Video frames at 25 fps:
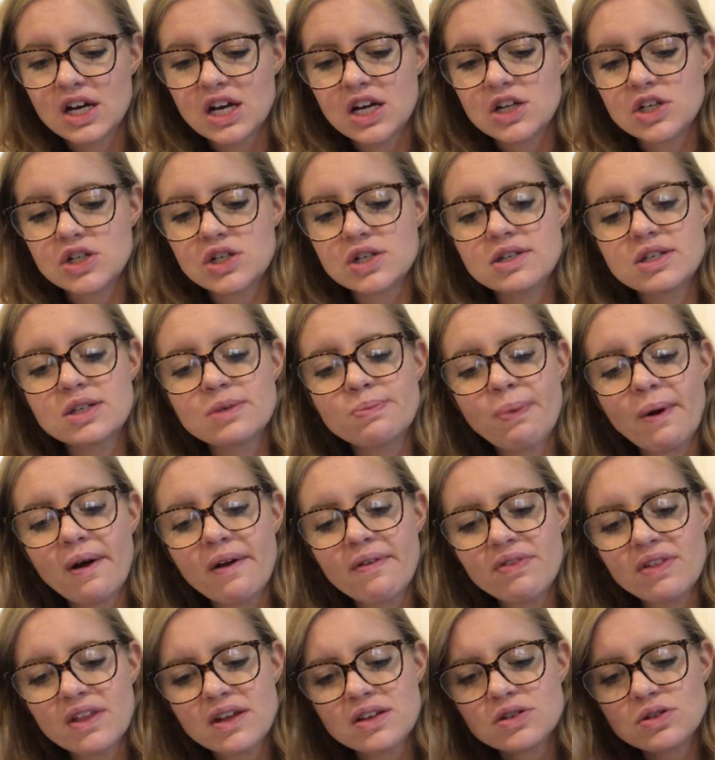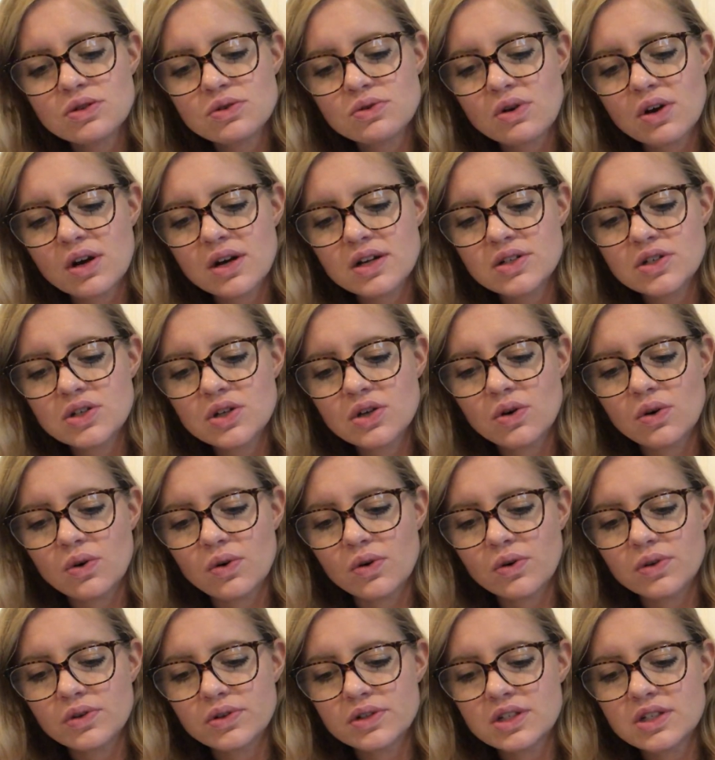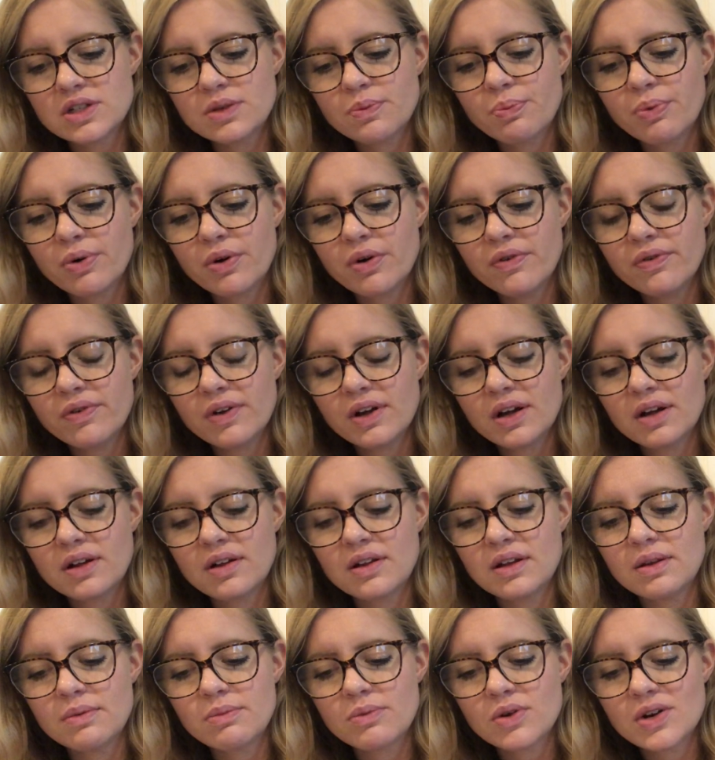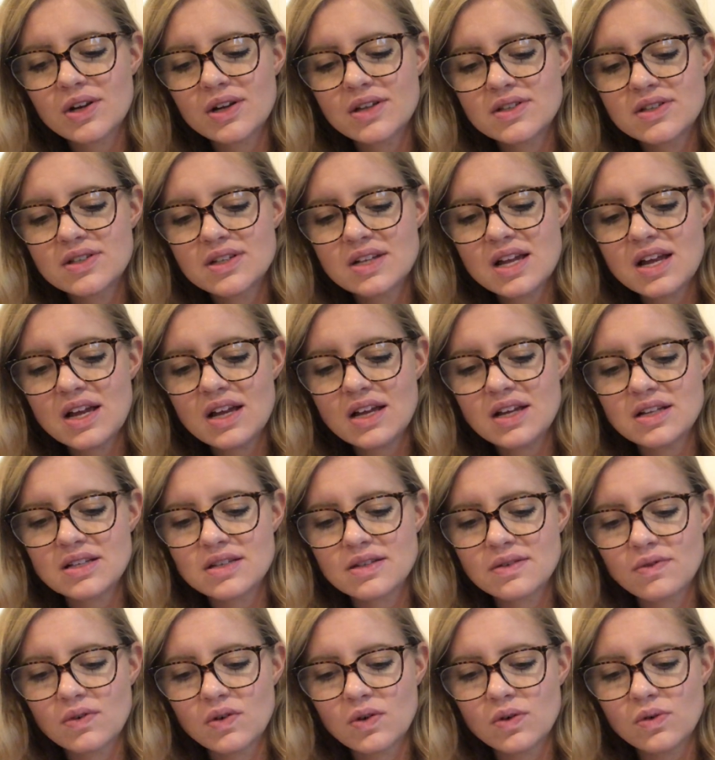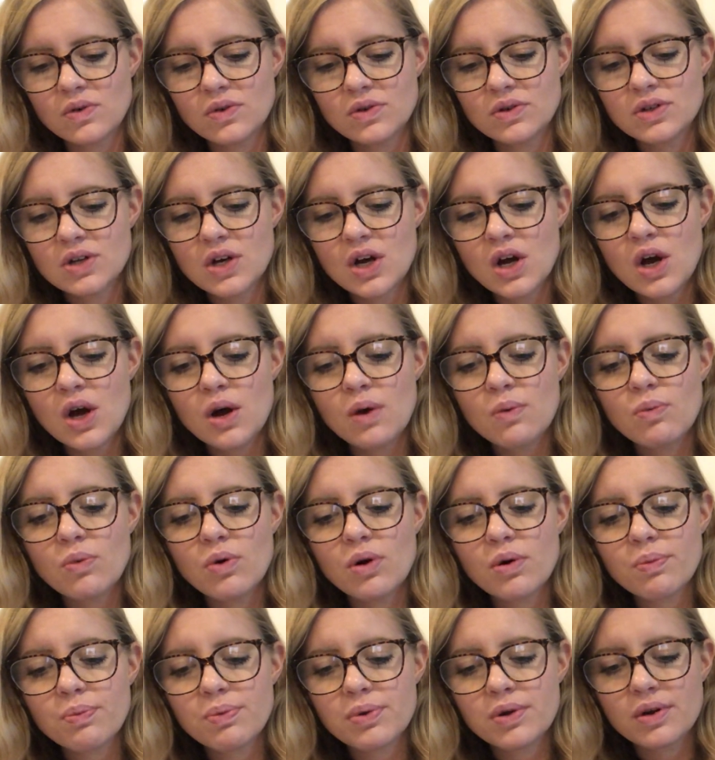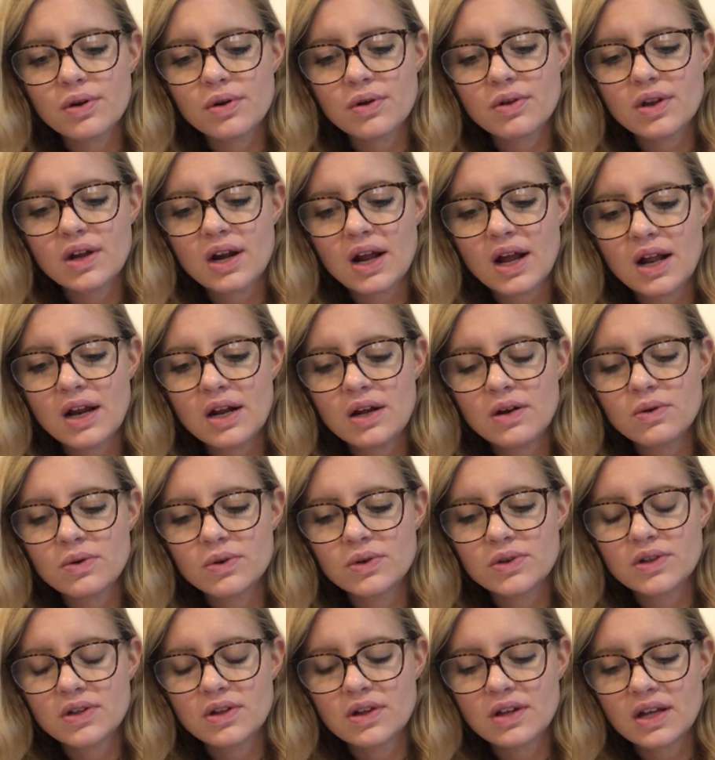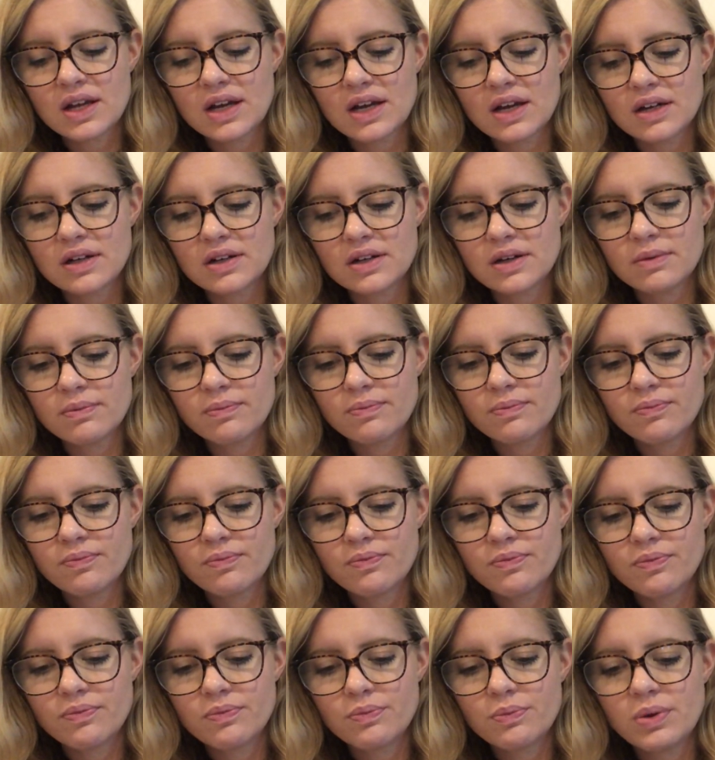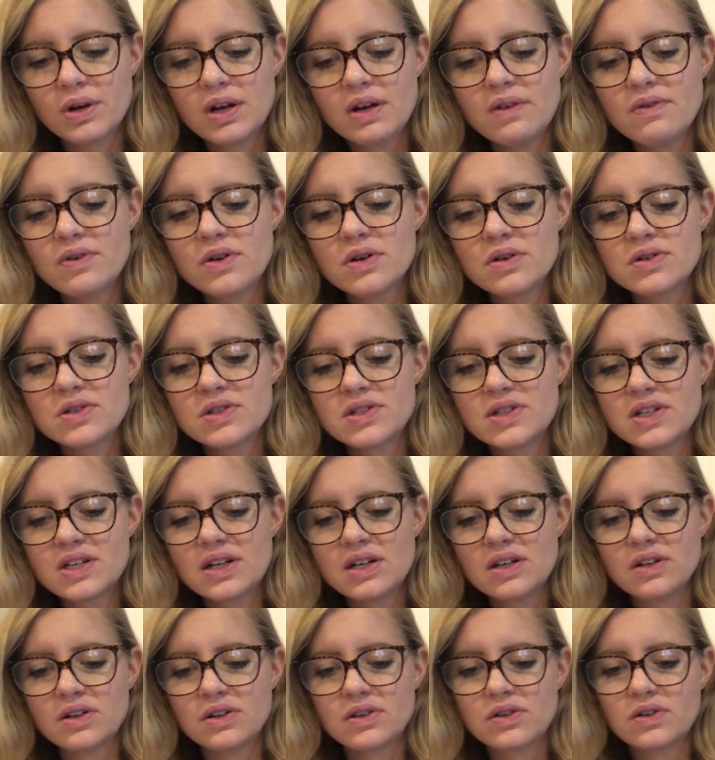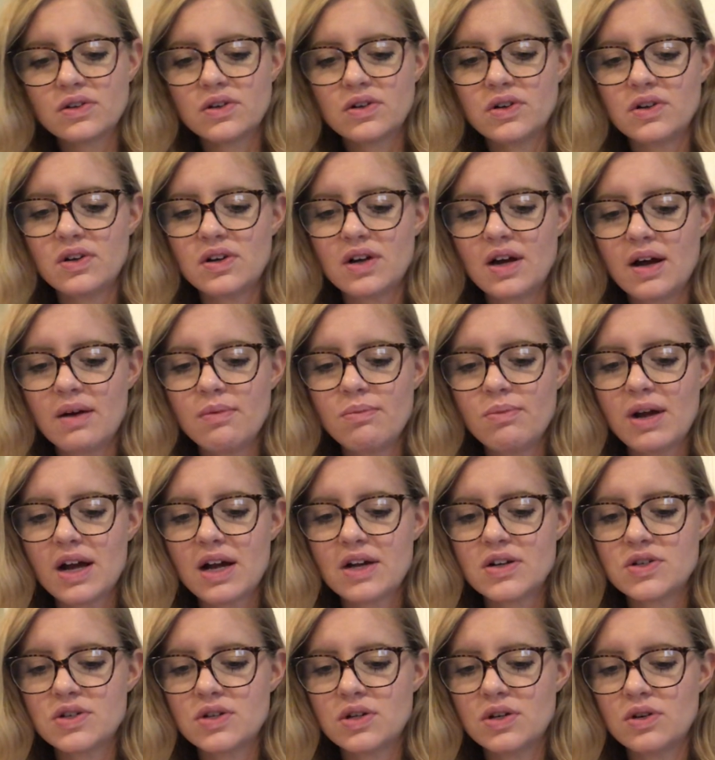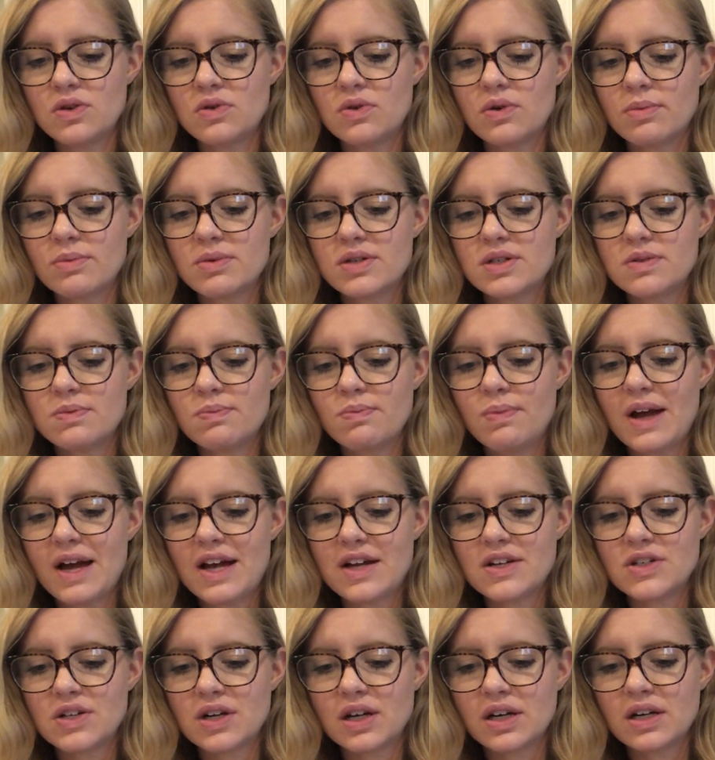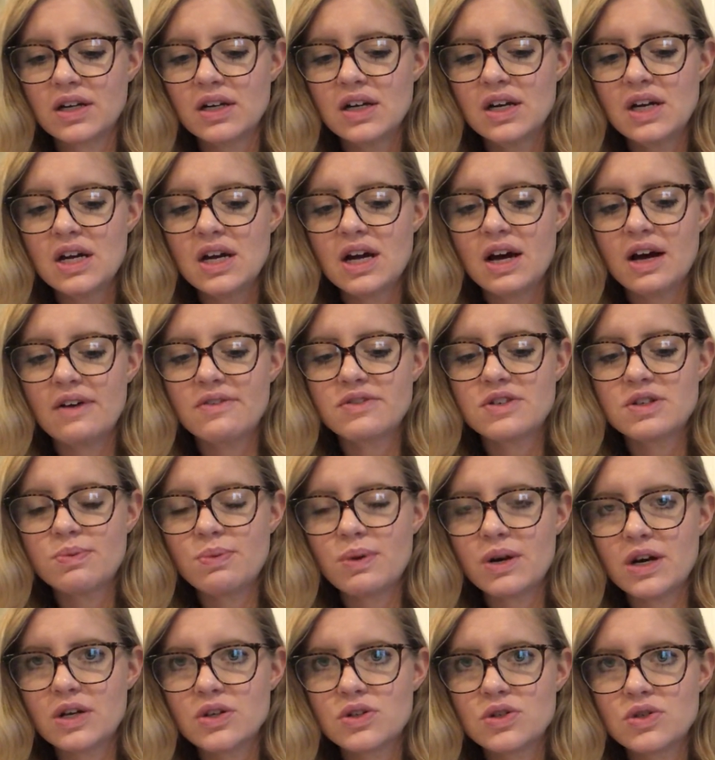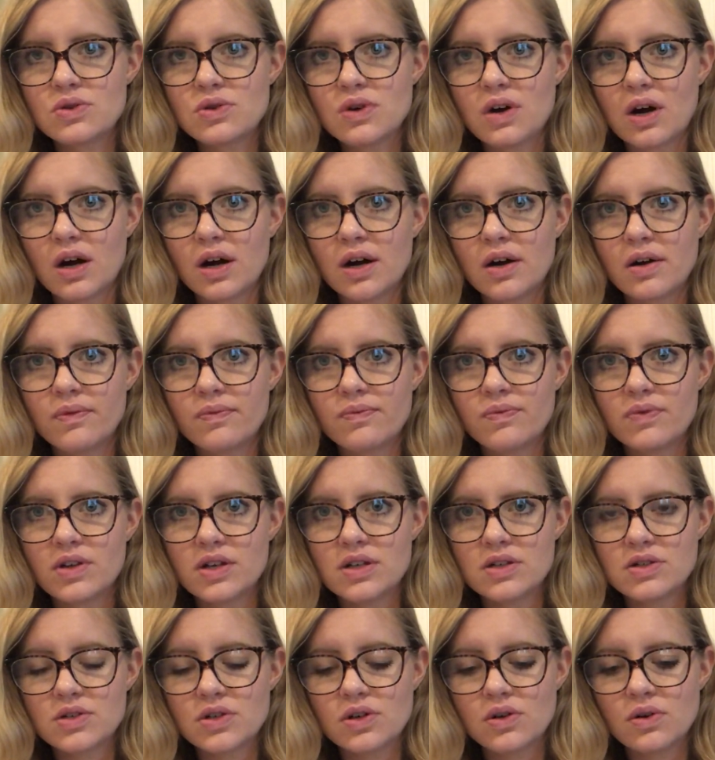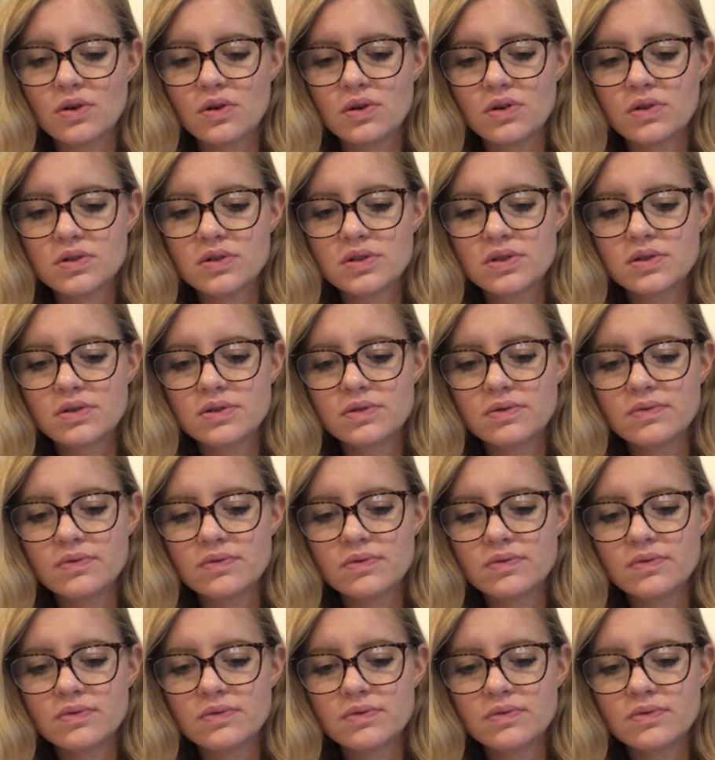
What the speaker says: She spun the straw into gold, into perfect glimmering skeins of gold, more pure than any gold in the kingdom. But even her skill could not match the enormous magic of spinning straw into gold.